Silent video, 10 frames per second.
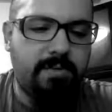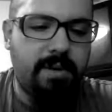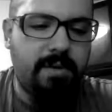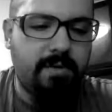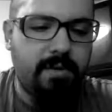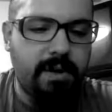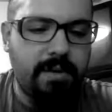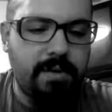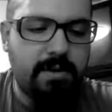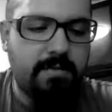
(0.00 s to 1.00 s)
trick
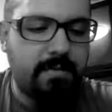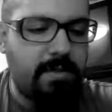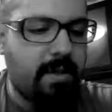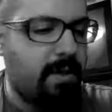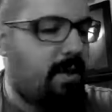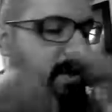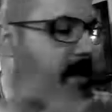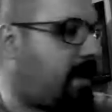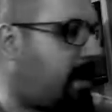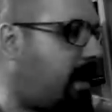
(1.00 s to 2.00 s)
works.
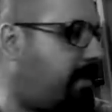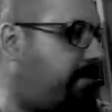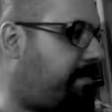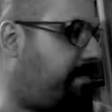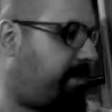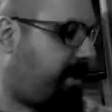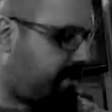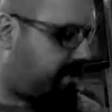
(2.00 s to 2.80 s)
I have three